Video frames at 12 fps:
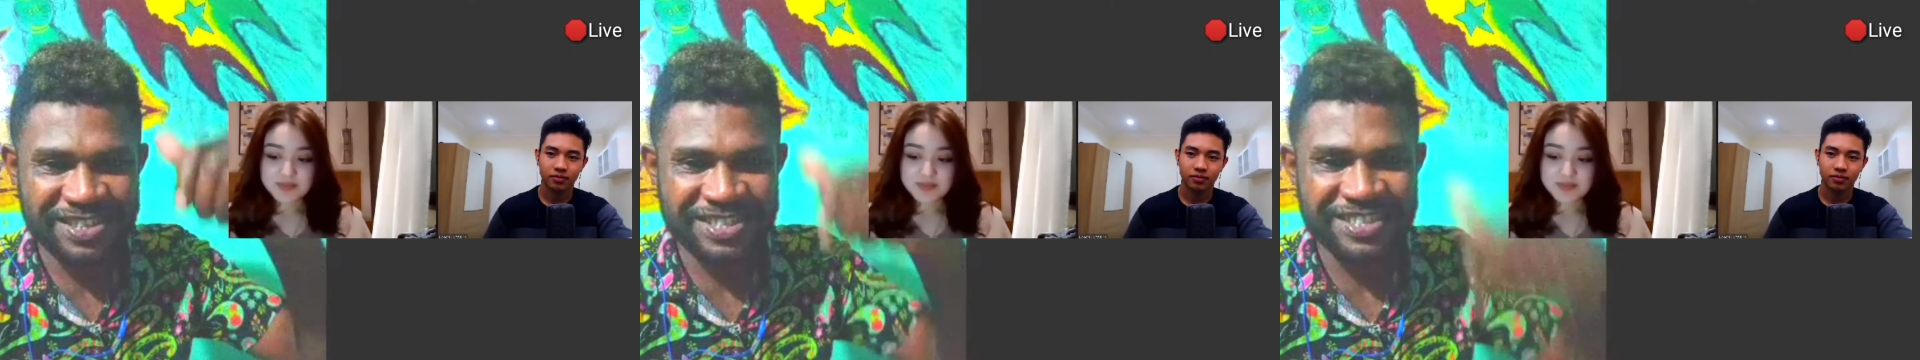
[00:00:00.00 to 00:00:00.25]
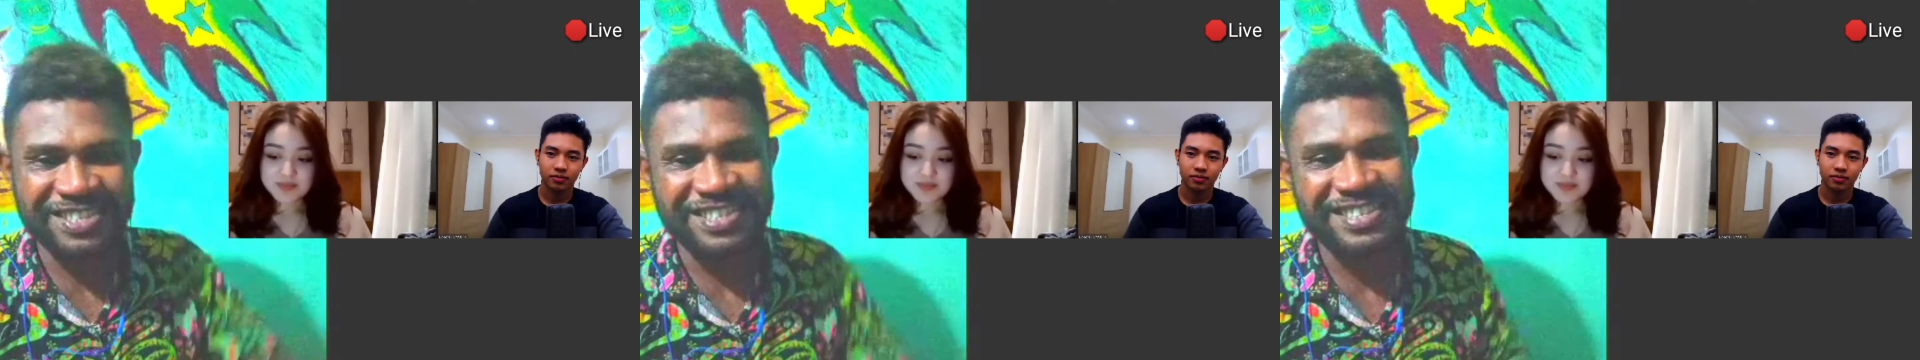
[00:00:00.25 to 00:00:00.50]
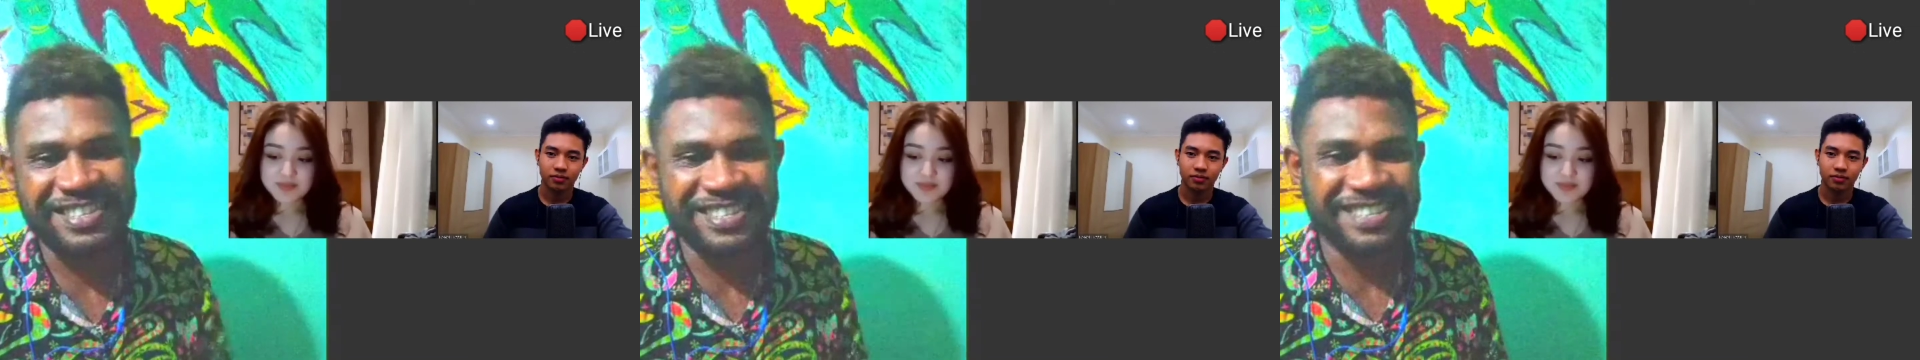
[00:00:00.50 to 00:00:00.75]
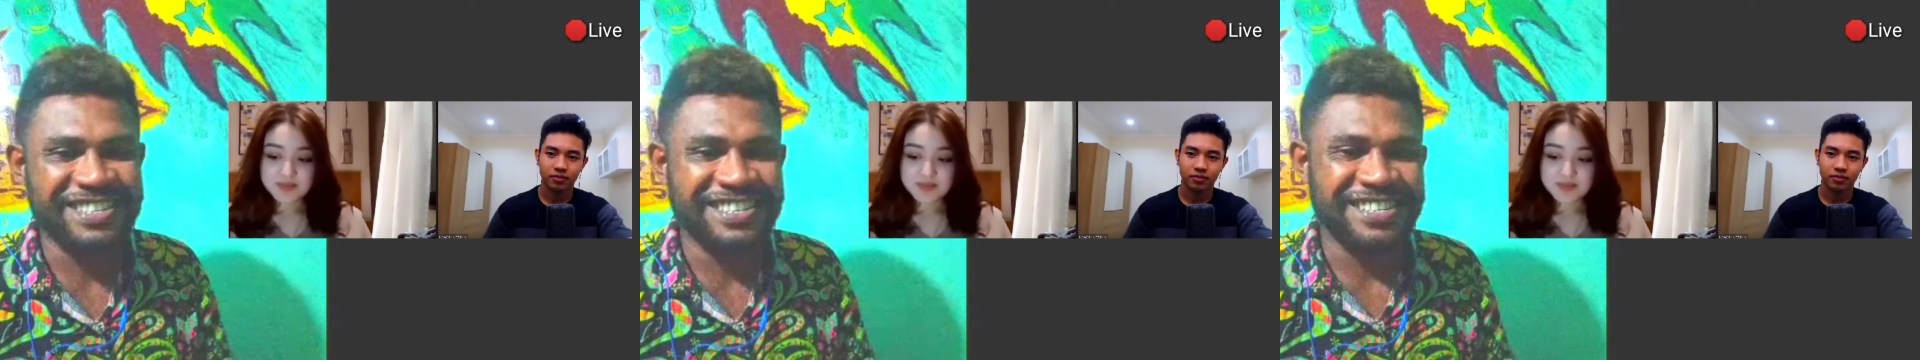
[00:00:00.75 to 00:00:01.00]

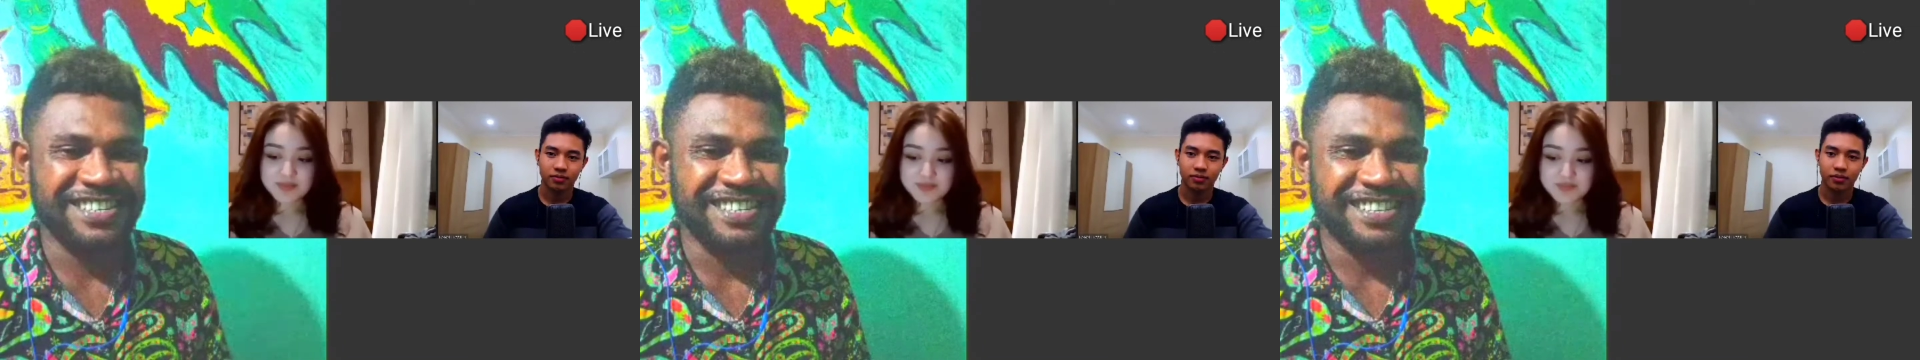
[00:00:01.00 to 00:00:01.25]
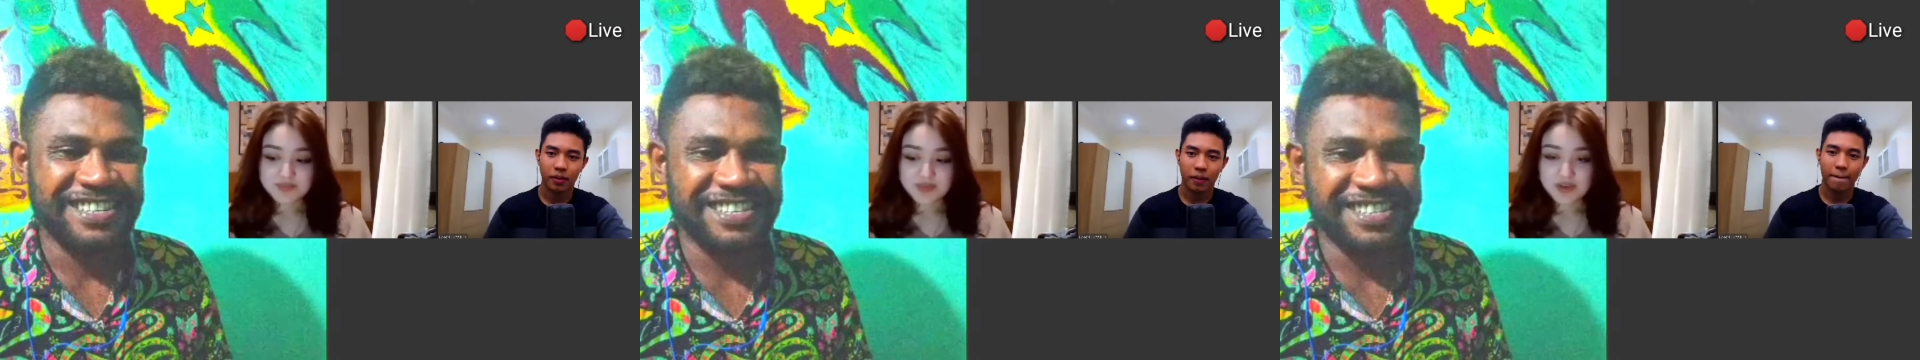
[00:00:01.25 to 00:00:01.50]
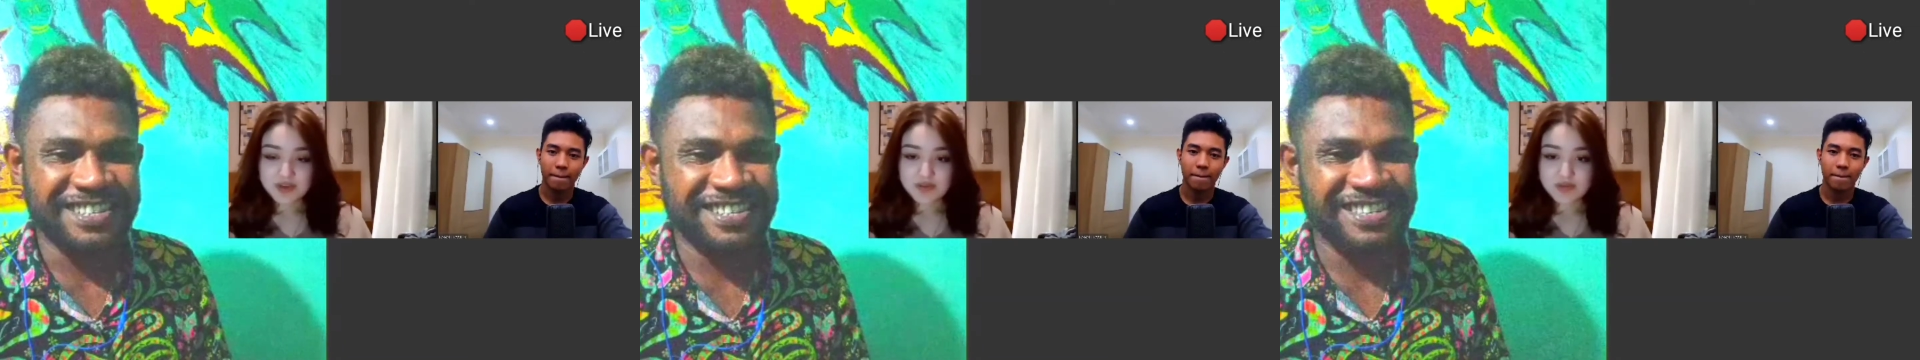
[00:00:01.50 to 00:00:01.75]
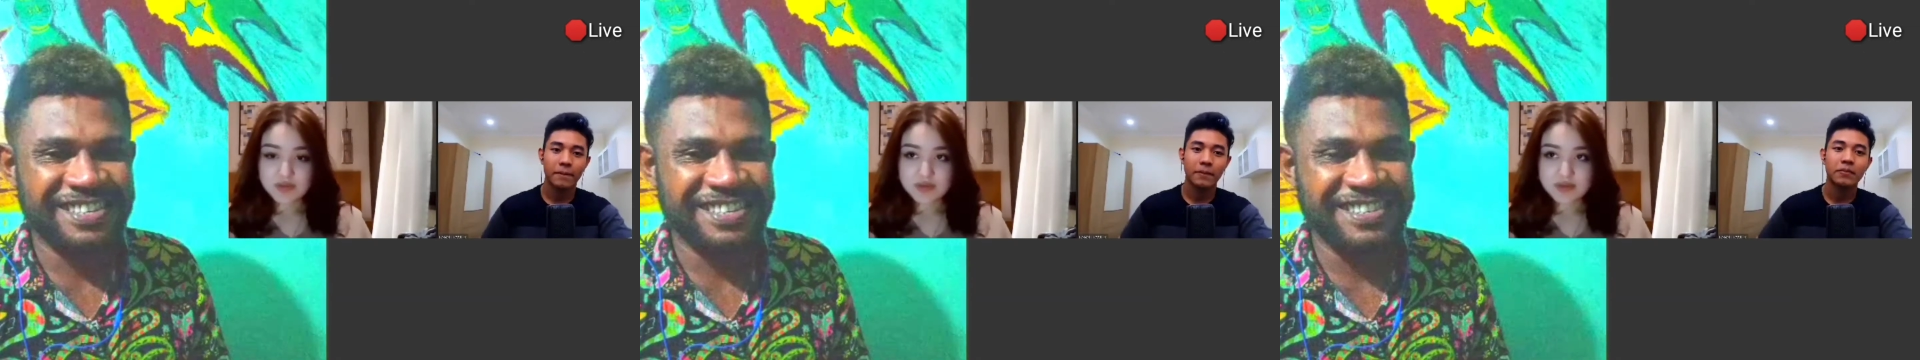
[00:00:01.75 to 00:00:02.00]

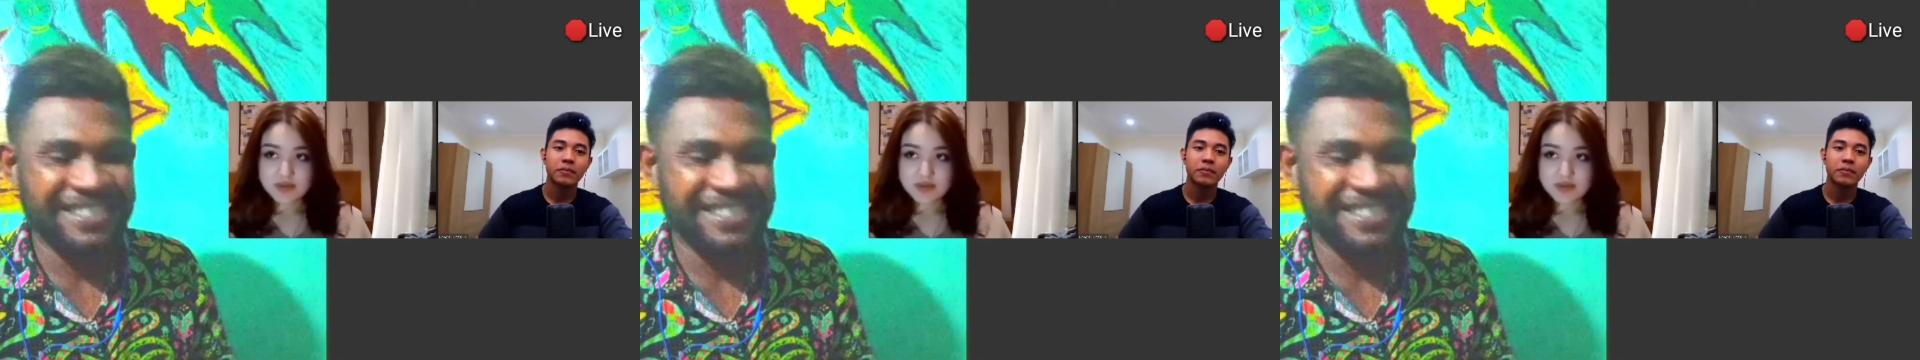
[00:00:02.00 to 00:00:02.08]
[no speech]